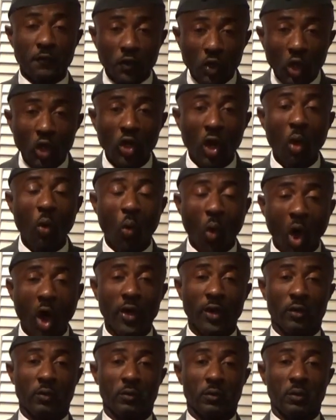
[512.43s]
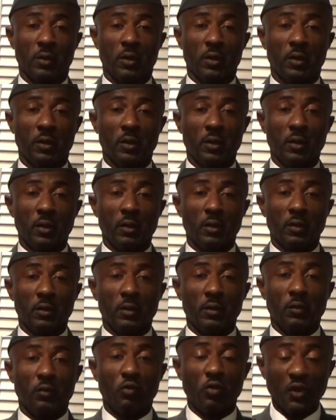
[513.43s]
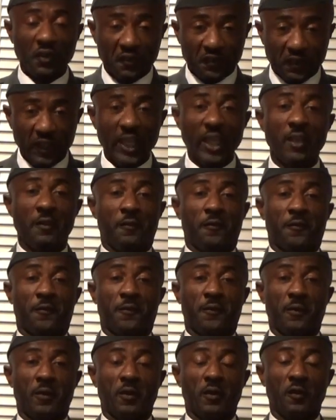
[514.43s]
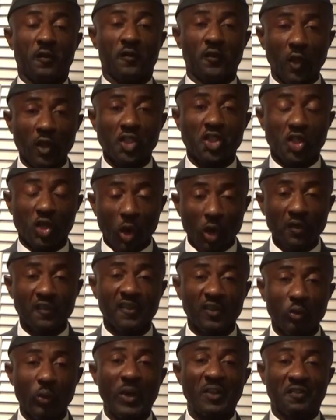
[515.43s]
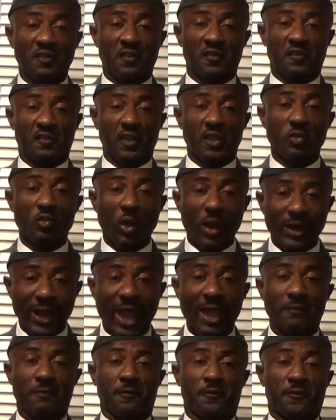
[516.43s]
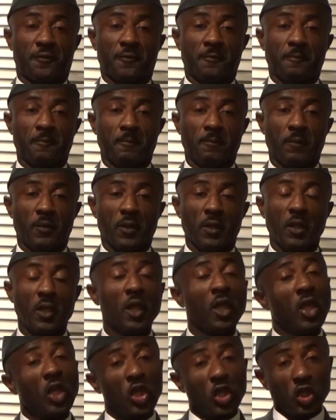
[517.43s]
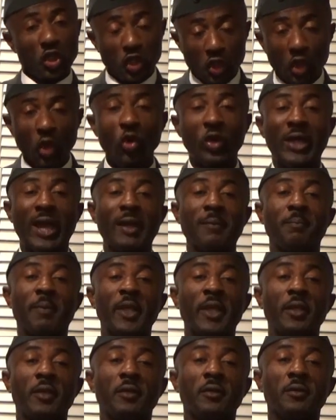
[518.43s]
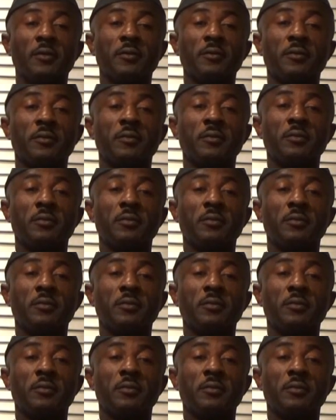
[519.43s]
if you don't want to receive such consequences in your life, you can be,